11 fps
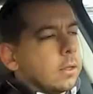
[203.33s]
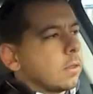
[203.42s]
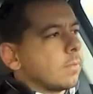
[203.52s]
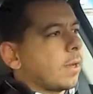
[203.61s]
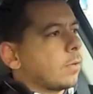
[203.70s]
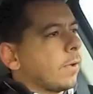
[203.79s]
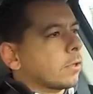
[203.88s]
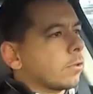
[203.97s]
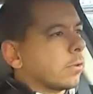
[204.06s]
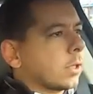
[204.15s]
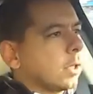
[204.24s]
The
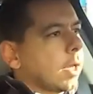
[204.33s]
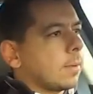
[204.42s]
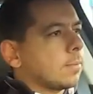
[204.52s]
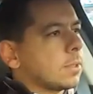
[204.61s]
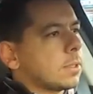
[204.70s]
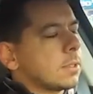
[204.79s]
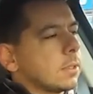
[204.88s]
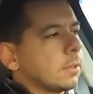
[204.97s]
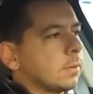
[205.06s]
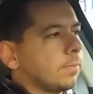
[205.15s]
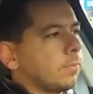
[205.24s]
manufacturer claims
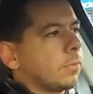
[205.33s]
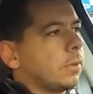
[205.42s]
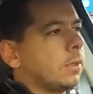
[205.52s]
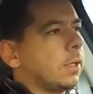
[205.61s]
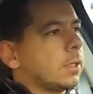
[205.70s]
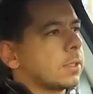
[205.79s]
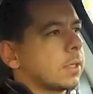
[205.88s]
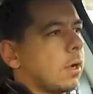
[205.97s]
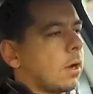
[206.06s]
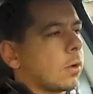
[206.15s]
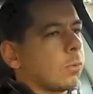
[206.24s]
um, this
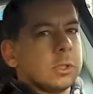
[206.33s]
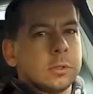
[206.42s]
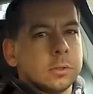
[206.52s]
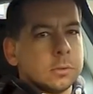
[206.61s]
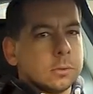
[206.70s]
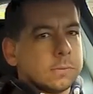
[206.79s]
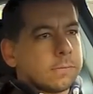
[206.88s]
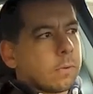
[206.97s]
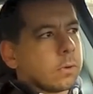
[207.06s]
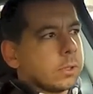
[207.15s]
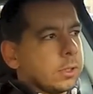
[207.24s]
car will do
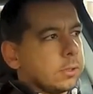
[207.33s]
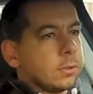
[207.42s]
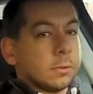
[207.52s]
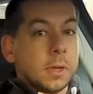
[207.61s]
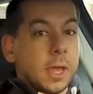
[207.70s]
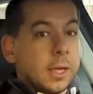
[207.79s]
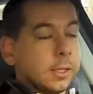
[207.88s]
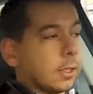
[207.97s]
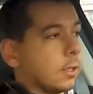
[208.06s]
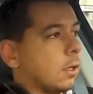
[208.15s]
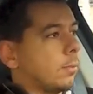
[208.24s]
40 to
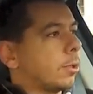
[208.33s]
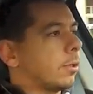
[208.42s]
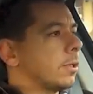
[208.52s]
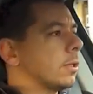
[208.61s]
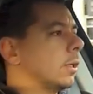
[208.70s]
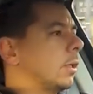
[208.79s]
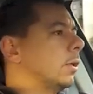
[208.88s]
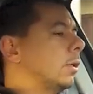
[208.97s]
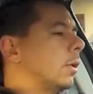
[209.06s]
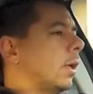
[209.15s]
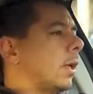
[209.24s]
80 kilometers
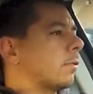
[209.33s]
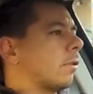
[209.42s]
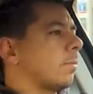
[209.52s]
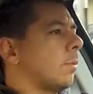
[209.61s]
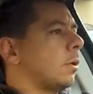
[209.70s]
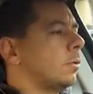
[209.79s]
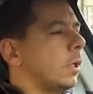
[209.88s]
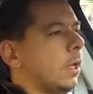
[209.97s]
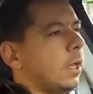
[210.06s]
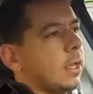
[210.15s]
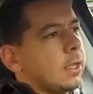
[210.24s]
in electric mode
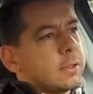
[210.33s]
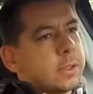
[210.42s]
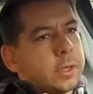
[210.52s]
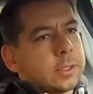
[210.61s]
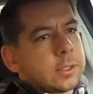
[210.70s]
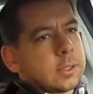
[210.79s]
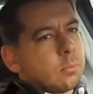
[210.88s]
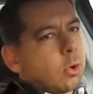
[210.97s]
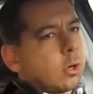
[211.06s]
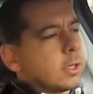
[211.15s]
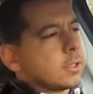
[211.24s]
that's
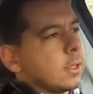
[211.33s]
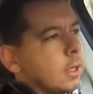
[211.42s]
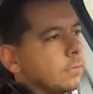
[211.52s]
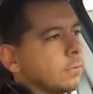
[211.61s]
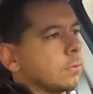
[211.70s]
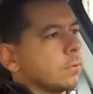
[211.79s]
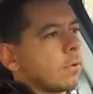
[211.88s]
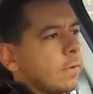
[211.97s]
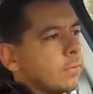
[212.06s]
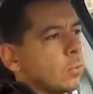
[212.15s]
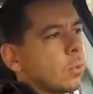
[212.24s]
more or less enough to
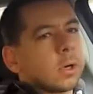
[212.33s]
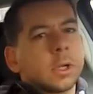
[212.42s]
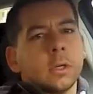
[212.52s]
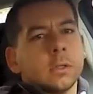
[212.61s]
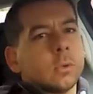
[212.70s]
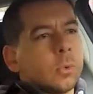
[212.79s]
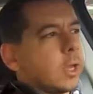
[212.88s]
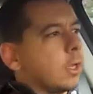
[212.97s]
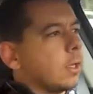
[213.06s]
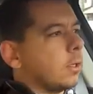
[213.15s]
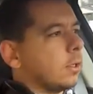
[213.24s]
drive to work and on the
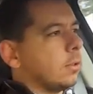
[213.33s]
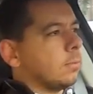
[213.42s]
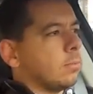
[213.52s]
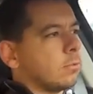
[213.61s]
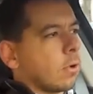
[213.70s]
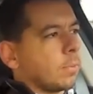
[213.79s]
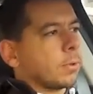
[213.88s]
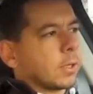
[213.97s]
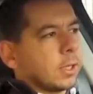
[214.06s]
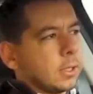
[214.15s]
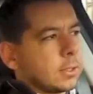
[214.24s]
way drop
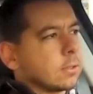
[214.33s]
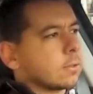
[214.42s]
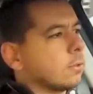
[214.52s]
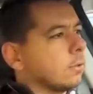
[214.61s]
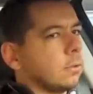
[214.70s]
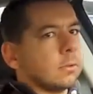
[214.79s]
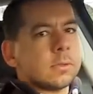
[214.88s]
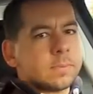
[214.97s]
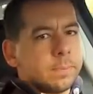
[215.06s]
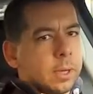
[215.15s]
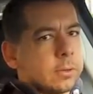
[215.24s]
your kids to school,
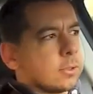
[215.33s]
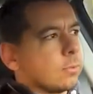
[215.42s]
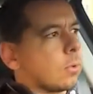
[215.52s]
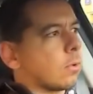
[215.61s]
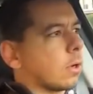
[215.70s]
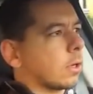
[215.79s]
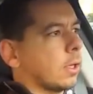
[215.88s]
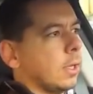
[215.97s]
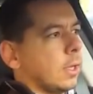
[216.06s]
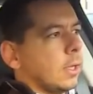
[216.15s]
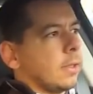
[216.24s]
spouse to work,
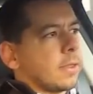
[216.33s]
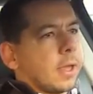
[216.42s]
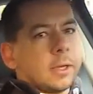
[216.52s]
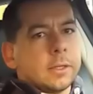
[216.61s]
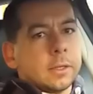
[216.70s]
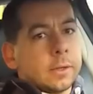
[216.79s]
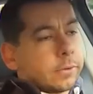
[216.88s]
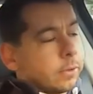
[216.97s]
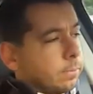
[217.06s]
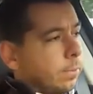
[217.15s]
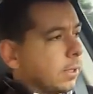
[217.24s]
then in the
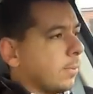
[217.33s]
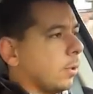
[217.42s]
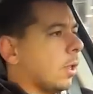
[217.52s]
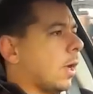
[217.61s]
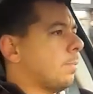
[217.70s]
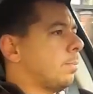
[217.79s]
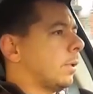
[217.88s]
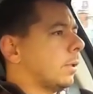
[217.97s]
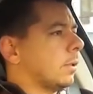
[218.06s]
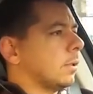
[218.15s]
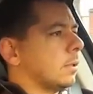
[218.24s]
afternoon pick them all up
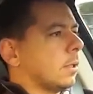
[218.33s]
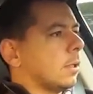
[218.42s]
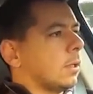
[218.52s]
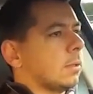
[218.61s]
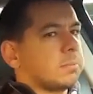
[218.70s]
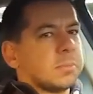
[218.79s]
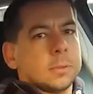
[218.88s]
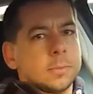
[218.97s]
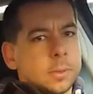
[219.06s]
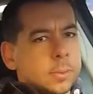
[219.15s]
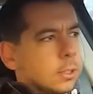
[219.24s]
and uh, you know
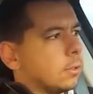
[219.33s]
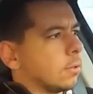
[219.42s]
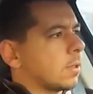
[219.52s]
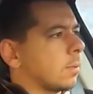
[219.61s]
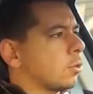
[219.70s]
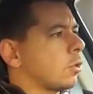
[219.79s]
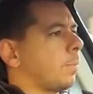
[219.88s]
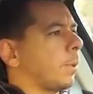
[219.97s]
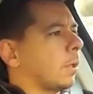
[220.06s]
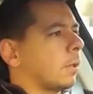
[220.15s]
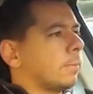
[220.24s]
maybe do some
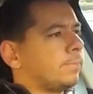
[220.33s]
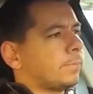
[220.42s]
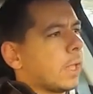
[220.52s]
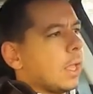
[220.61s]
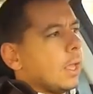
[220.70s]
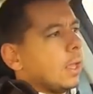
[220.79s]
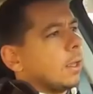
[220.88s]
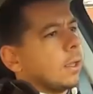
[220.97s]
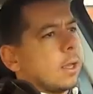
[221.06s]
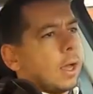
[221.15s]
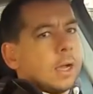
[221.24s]
shopping.
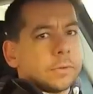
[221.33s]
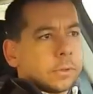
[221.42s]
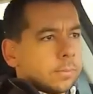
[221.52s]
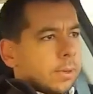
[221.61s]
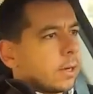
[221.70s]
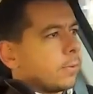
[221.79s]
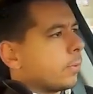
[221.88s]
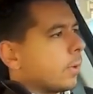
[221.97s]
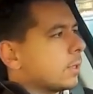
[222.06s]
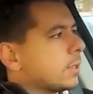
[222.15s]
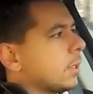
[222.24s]
Uh, after the battery
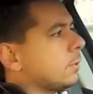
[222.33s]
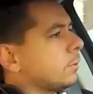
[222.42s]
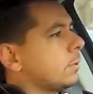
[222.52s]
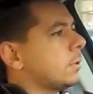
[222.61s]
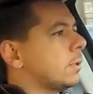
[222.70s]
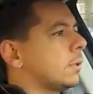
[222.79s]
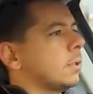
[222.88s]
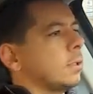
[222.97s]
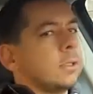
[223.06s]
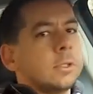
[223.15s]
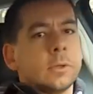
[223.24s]
runs out,
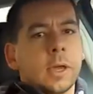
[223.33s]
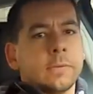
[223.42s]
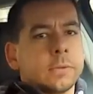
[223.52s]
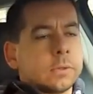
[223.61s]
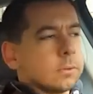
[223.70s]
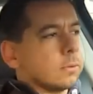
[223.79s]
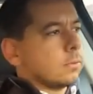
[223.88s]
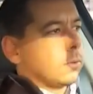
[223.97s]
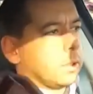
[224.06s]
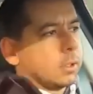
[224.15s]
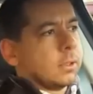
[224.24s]
uh, you have
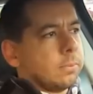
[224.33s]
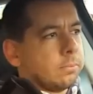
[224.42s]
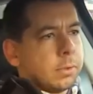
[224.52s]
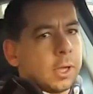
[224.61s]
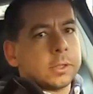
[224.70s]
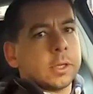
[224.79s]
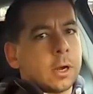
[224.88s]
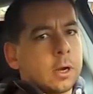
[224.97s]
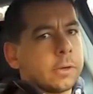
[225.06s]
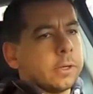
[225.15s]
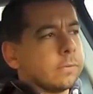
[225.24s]
to uh, plug the
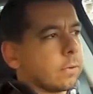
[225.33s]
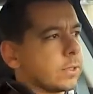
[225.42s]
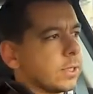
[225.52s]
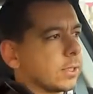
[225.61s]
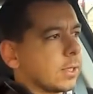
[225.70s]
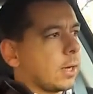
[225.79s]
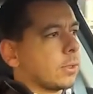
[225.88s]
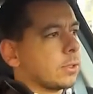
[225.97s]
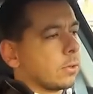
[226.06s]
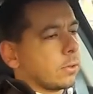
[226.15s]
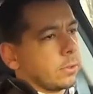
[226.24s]
car in for six
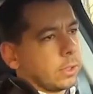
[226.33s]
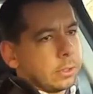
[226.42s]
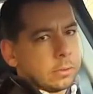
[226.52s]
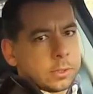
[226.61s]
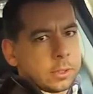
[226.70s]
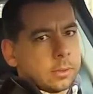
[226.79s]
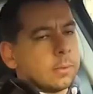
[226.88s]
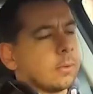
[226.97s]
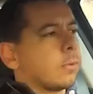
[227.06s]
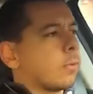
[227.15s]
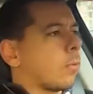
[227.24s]
hours, or you can use the
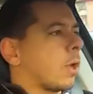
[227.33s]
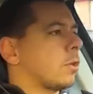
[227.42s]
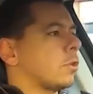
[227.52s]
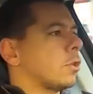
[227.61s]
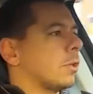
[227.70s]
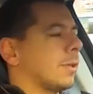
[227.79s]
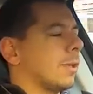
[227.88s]
range